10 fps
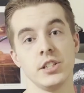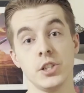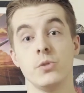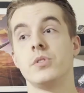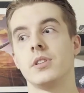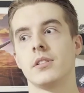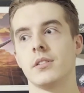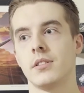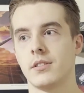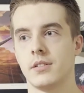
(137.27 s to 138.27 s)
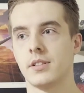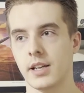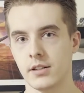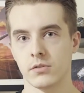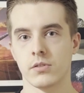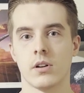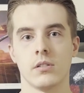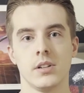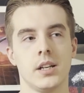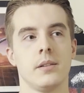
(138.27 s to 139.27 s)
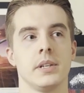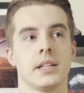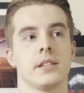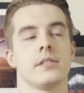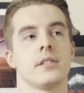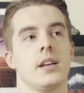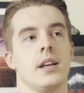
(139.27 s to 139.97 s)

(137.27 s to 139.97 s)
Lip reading: using the title crawl, because